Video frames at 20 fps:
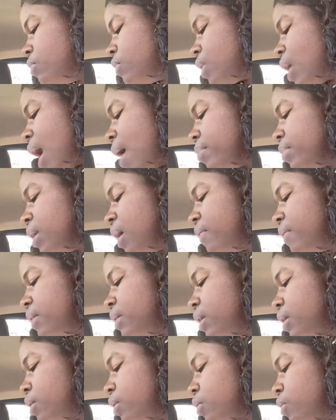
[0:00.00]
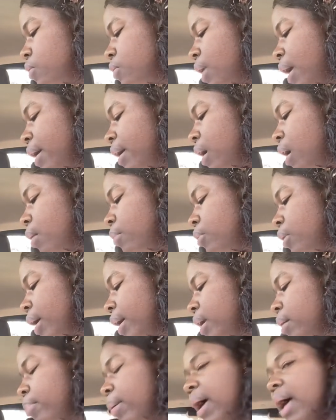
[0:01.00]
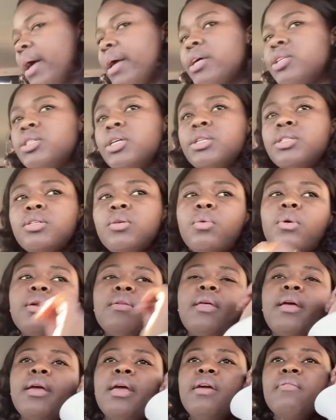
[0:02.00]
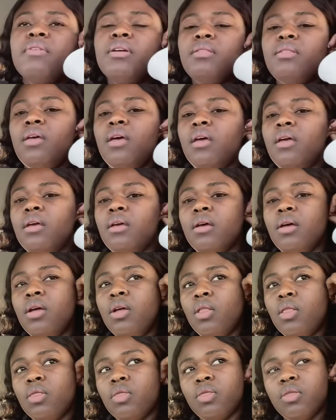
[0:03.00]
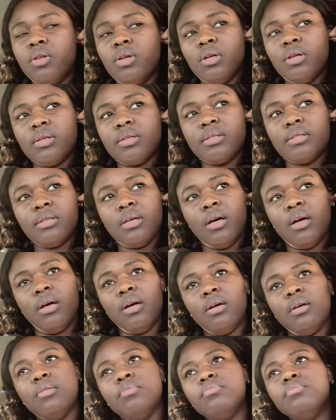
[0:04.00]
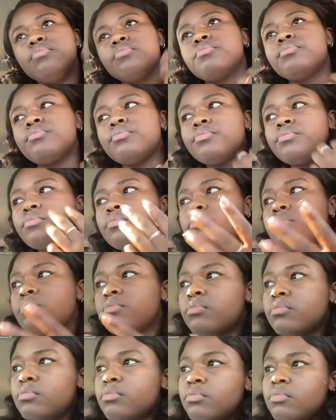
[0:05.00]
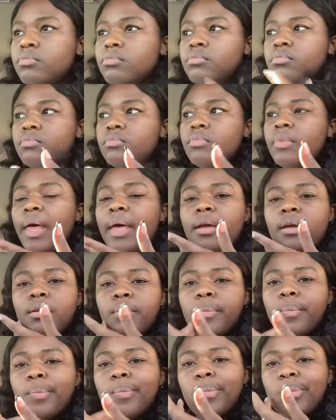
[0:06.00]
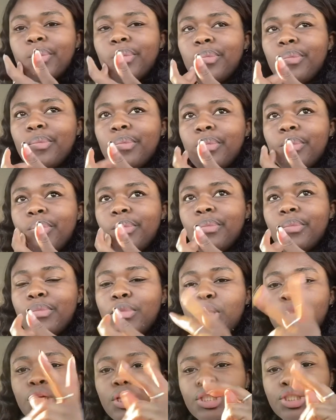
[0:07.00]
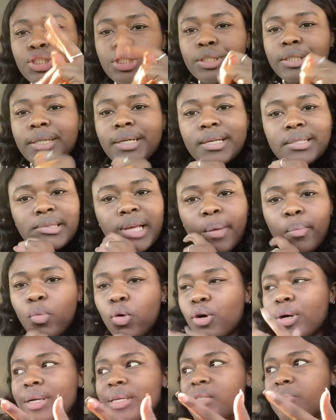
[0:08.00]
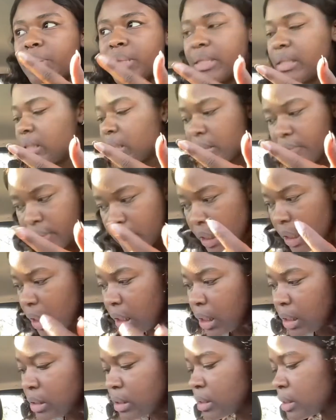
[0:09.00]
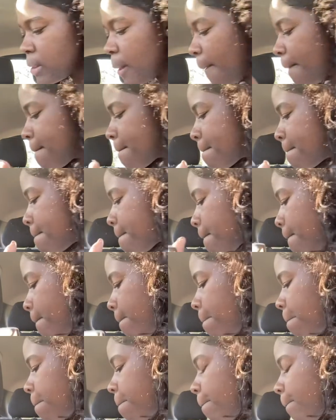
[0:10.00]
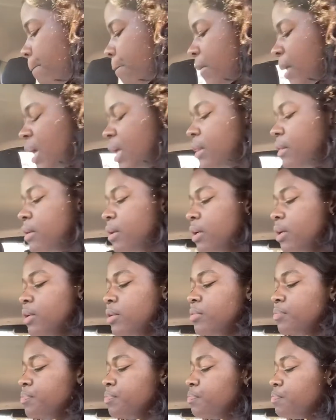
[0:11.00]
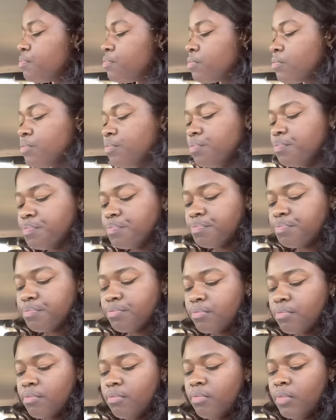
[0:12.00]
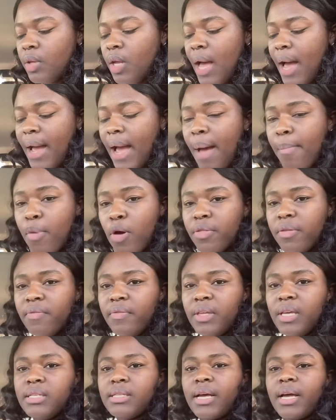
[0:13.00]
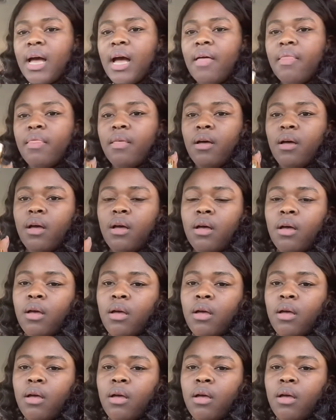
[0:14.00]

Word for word: I'm loving the new, like, upgraded packaging to where, like, everything looks, um, like, luxurious, like, more expensive, I guess. And then I got both of these. I got the